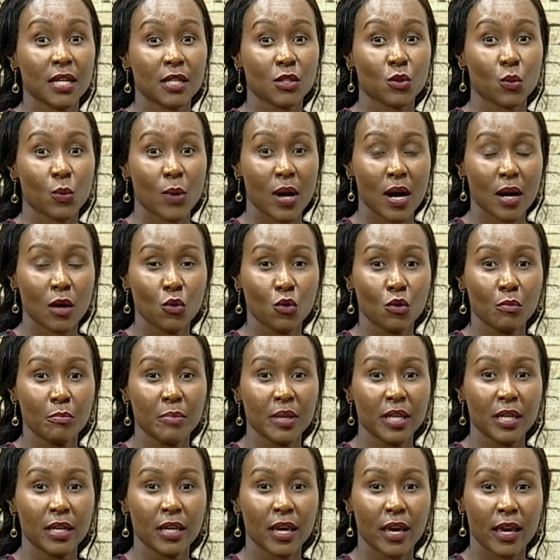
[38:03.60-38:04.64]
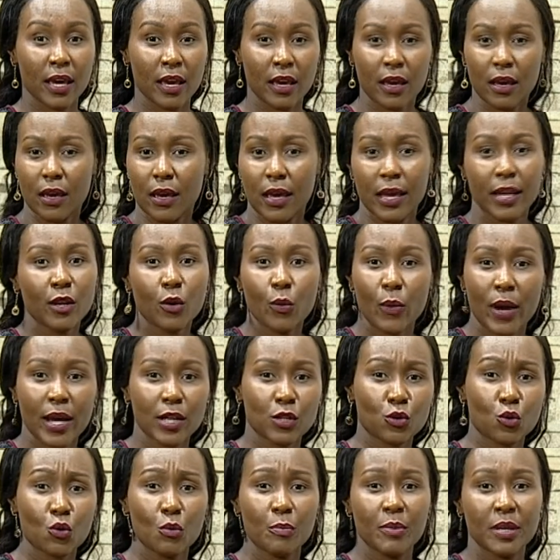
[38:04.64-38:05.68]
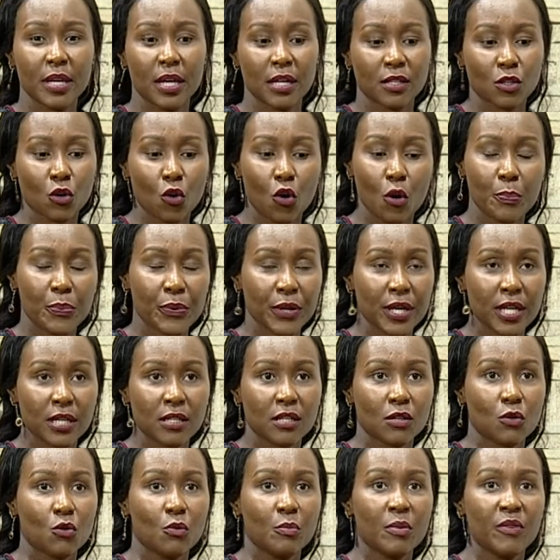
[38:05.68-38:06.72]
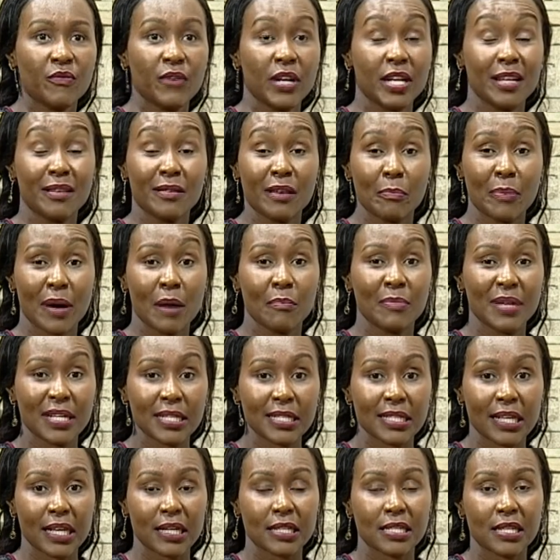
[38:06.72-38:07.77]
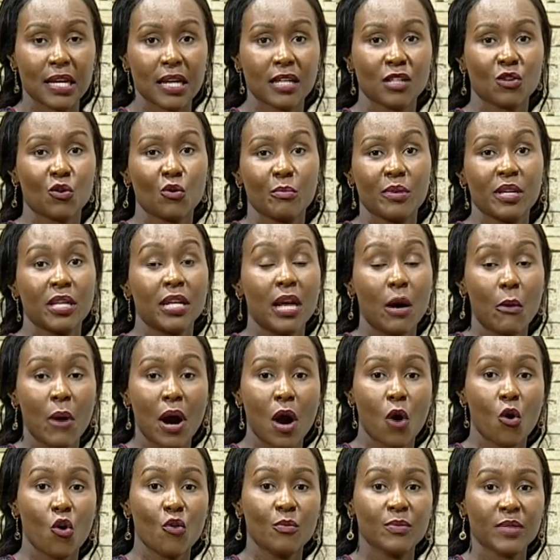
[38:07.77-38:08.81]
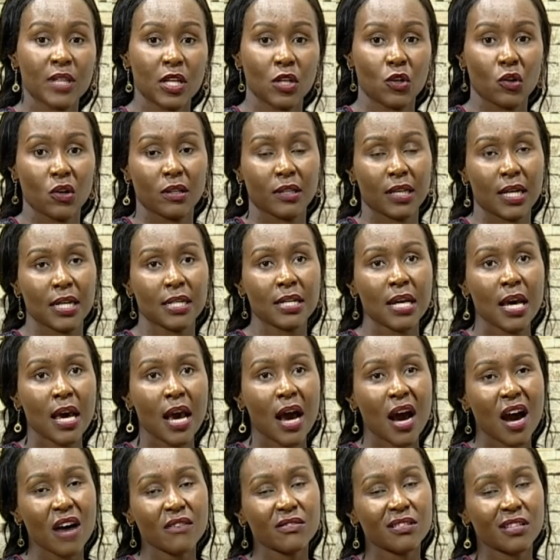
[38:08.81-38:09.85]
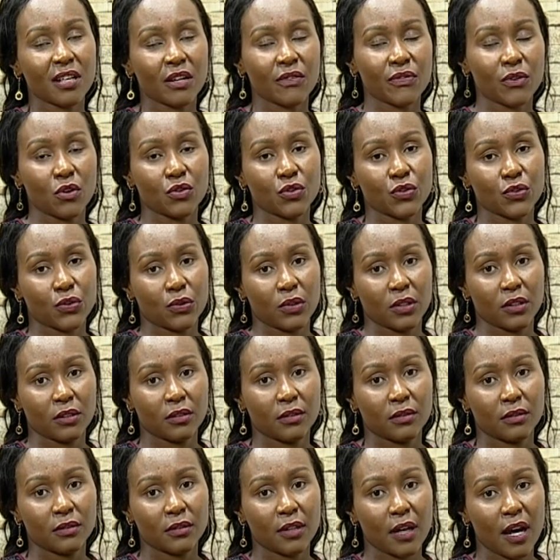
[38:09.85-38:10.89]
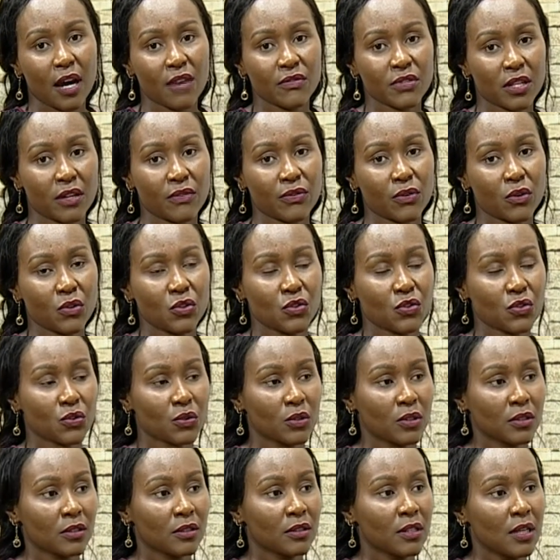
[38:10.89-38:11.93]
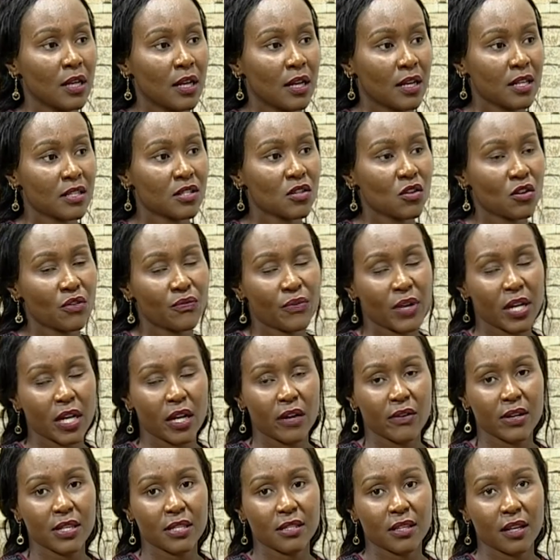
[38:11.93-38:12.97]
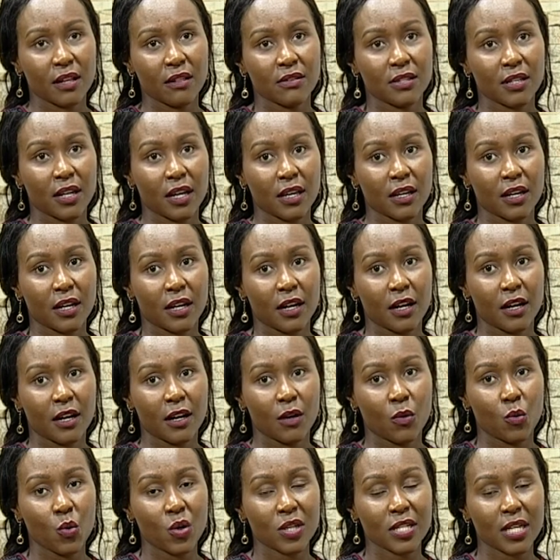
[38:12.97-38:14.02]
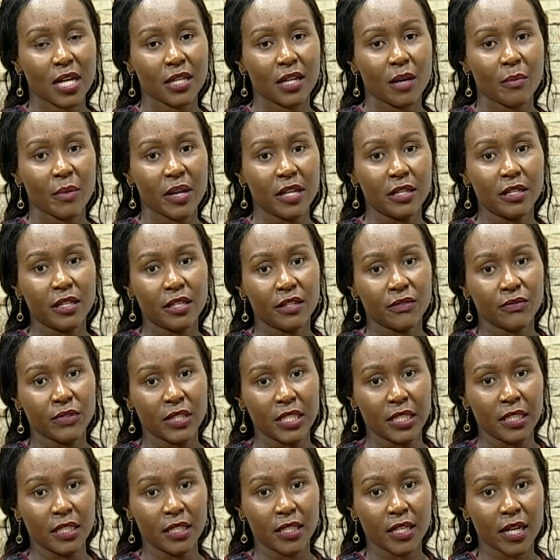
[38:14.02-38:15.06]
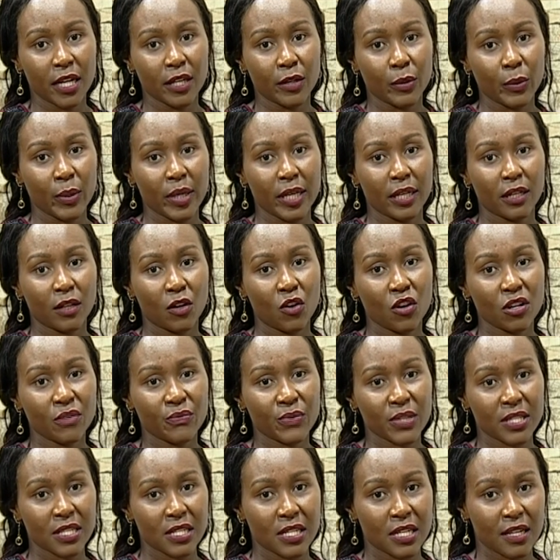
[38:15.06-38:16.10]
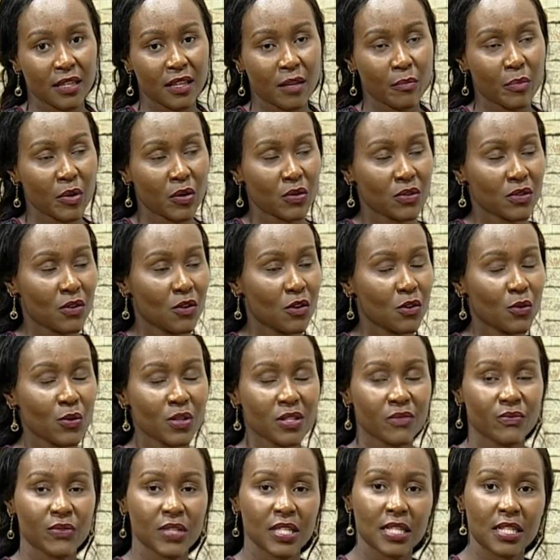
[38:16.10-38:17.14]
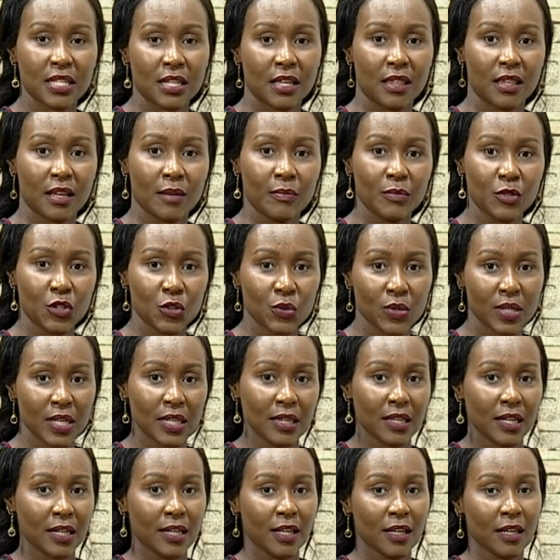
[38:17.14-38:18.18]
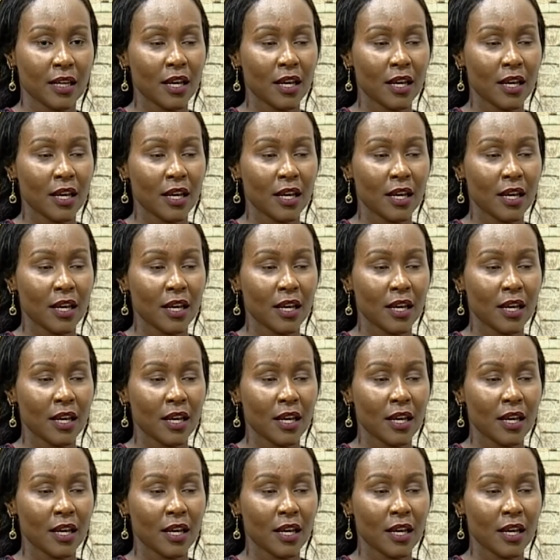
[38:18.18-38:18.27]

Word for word: work will be anywhere, it could be at corporate, it could be even in the public sector, it could be in our homes and all that, have self-control. Have self-control. Yeah. Let's not find ourselves like uh, what Adam and Eve did. And when God visited them, because God was visiting them during the day,